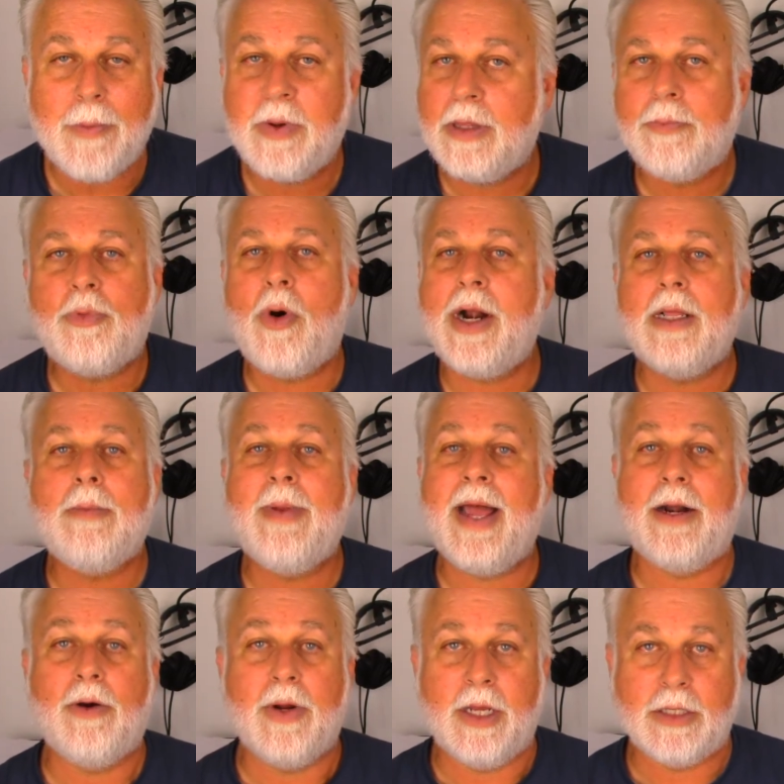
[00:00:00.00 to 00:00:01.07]
But the point of the
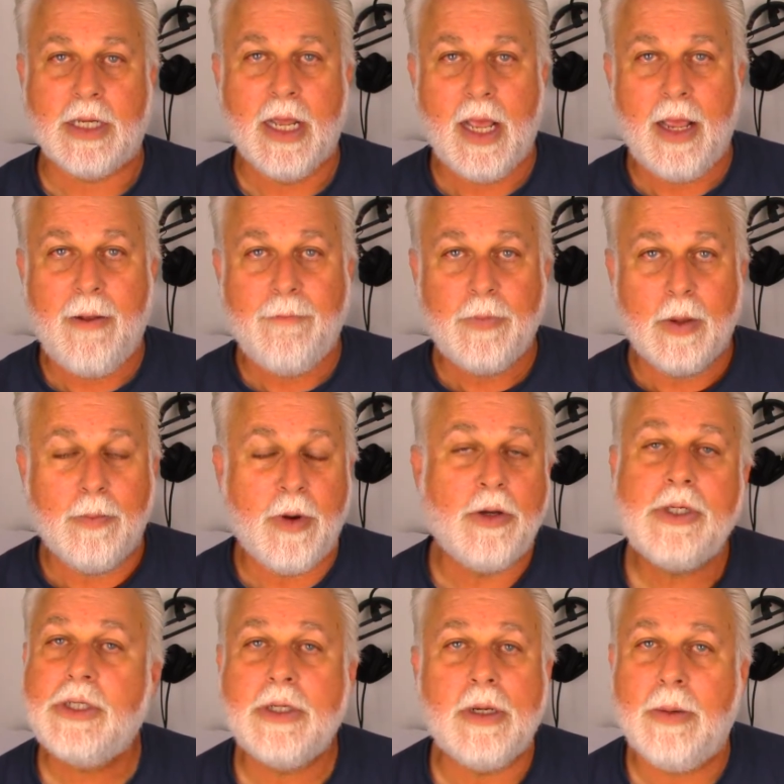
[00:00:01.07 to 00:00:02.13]
matter is,
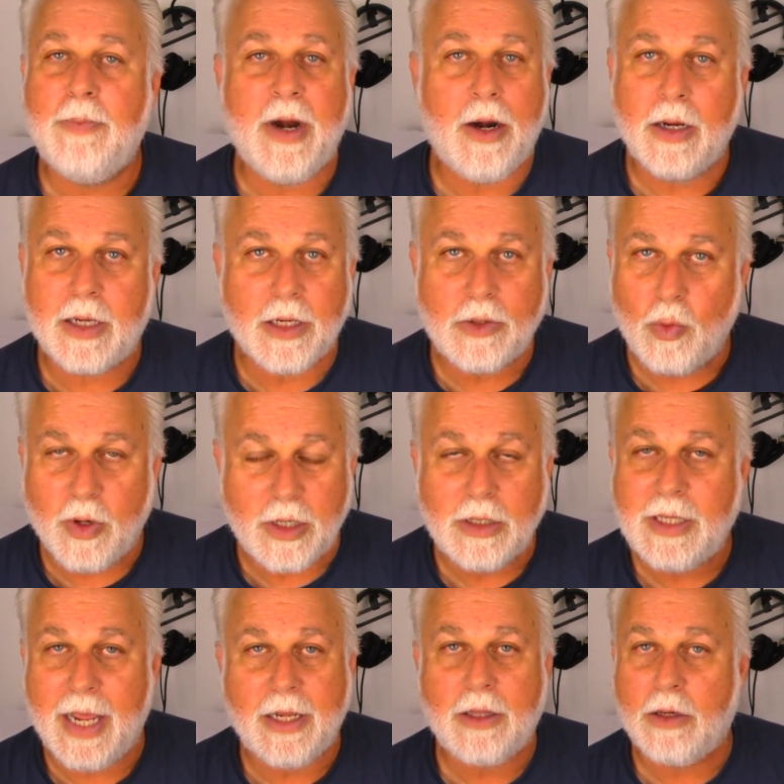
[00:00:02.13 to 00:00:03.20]
most Americans wouldn't
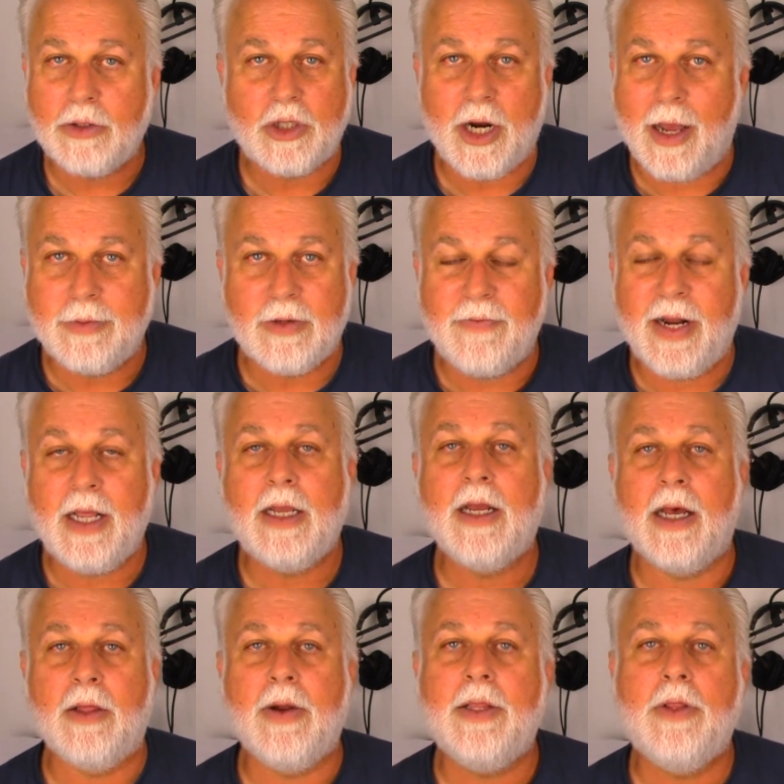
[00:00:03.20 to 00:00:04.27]
take those jobs of any
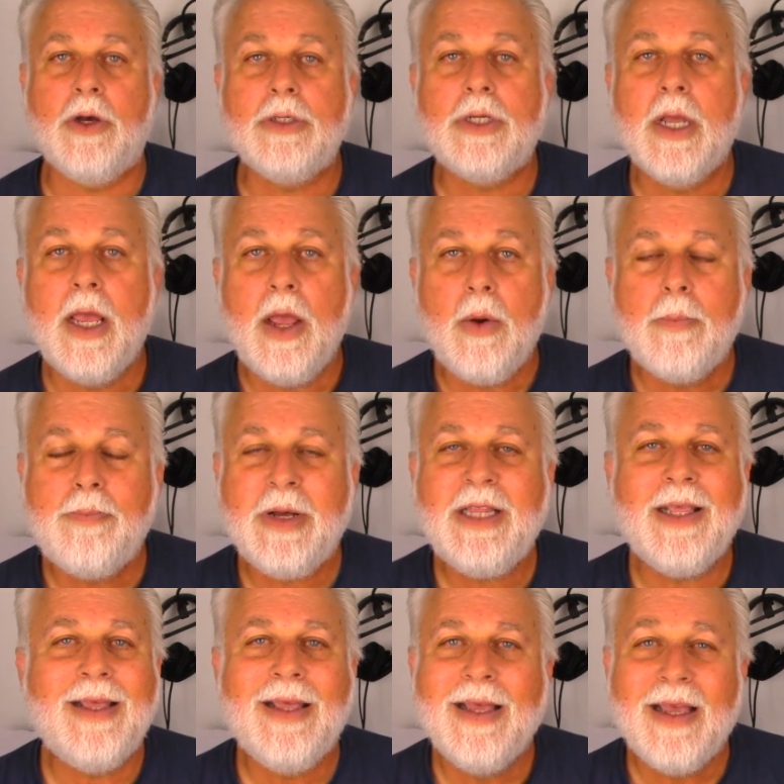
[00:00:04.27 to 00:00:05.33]
color,
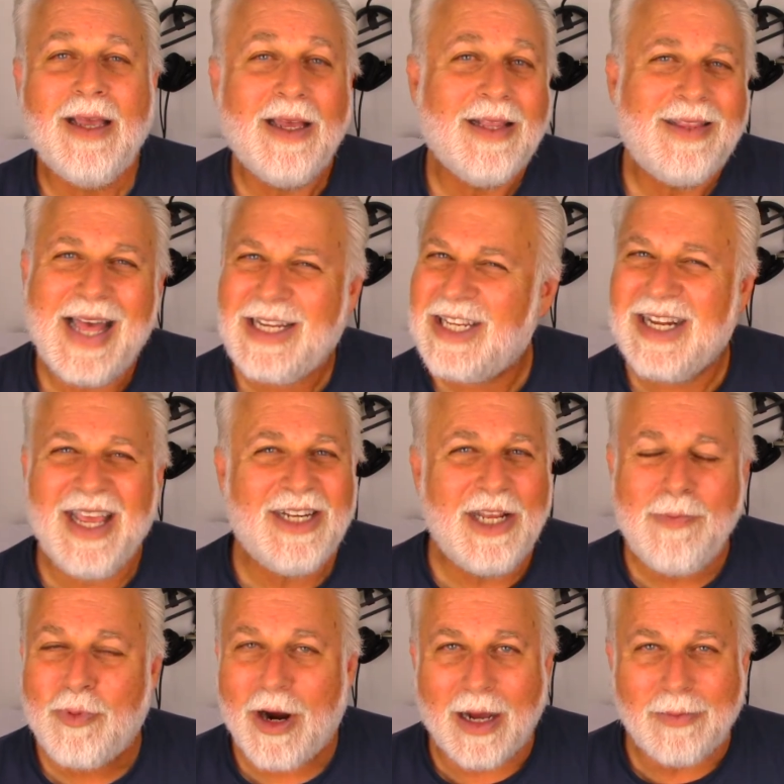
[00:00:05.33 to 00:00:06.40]
but that's an easy
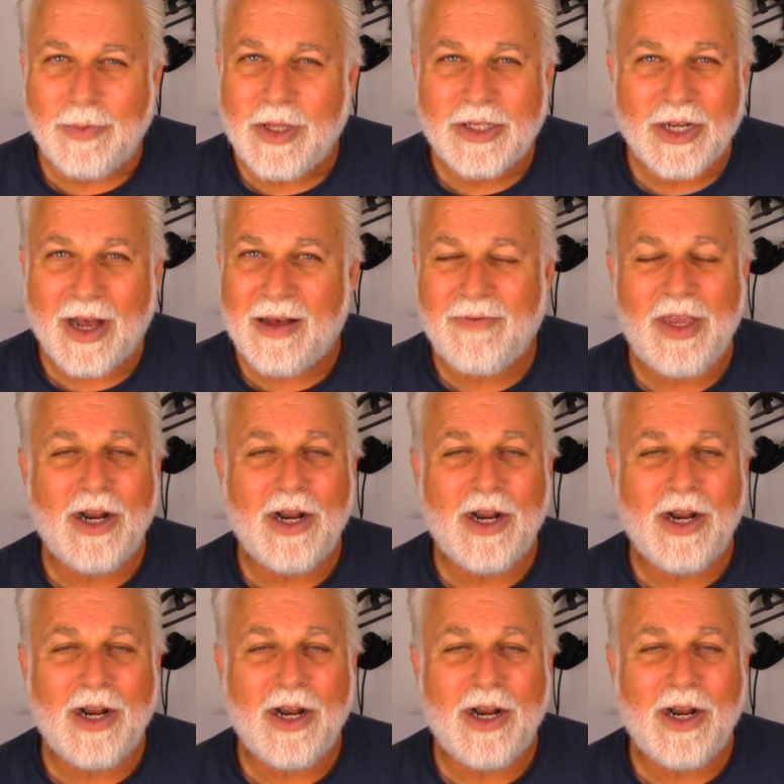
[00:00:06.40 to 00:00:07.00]
problem to solve.